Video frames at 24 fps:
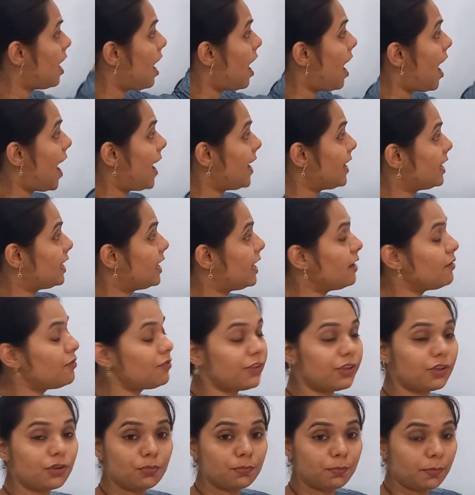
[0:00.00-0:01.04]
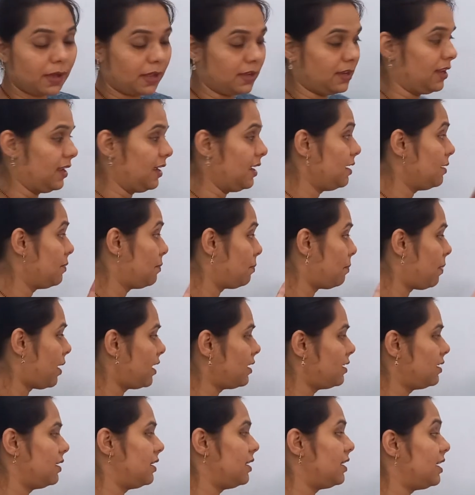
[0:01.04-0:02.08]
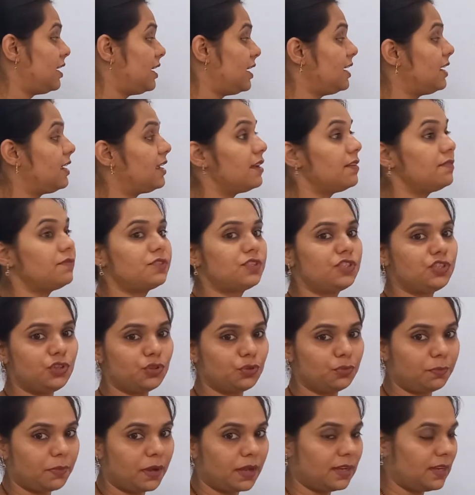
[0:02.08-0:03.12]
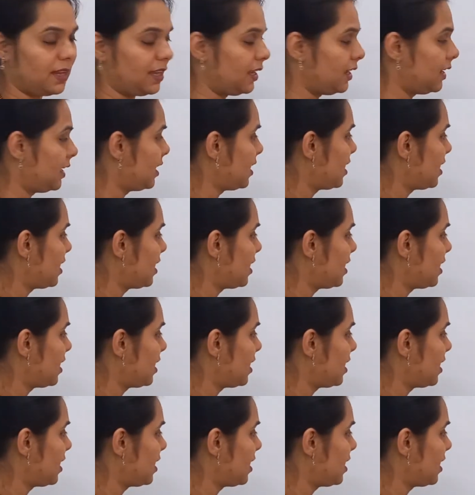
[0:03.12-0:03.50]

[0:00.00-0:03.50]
I give you money, but he gives you money.